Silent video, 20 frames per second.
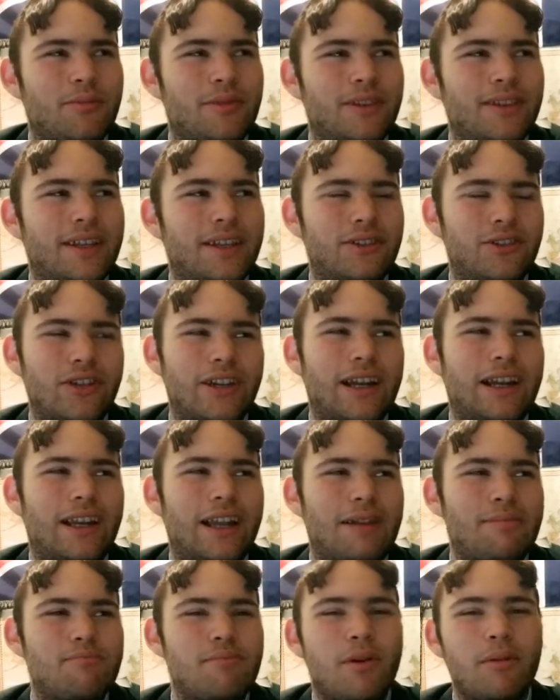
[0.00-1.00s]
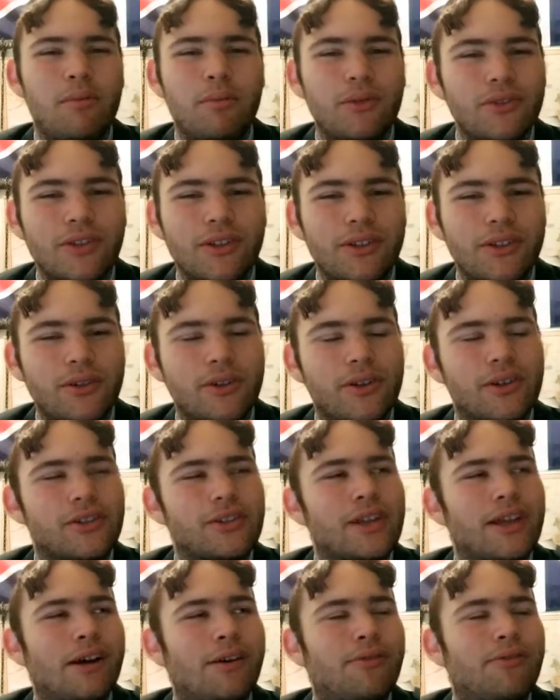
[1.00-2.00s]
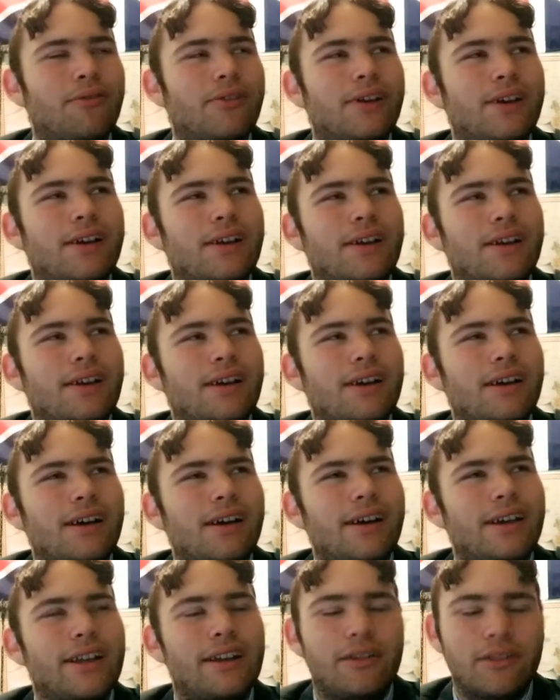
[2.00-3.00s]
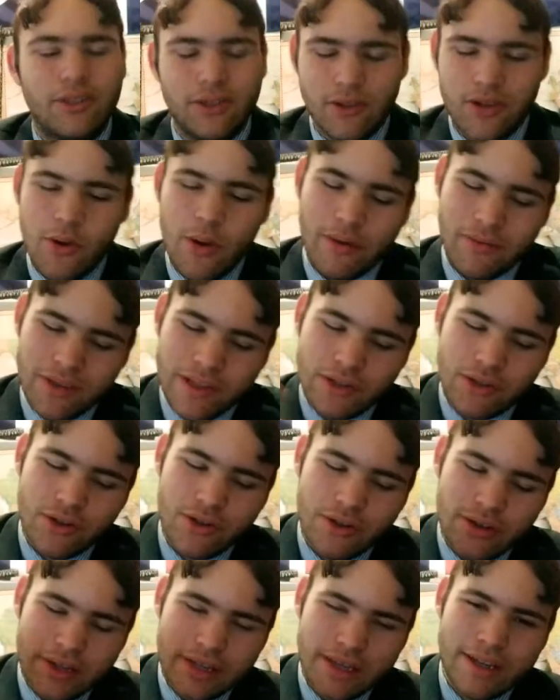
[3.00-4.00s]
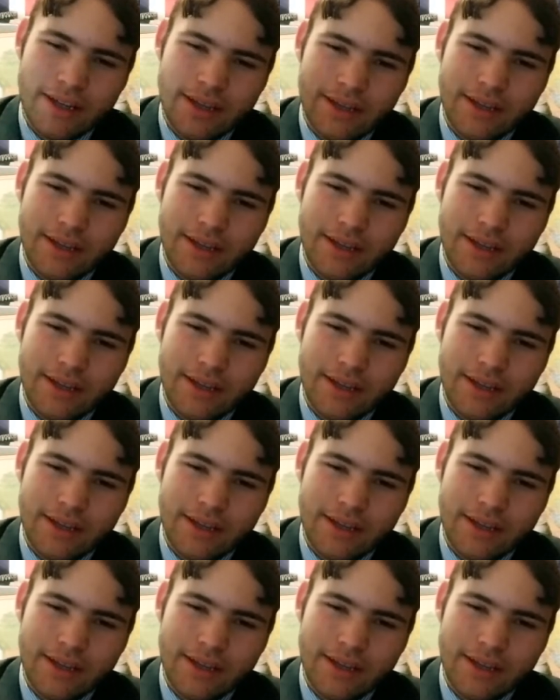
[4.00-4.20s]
but then she kind of like mumbles it to herself. Uh, you know, so you have these good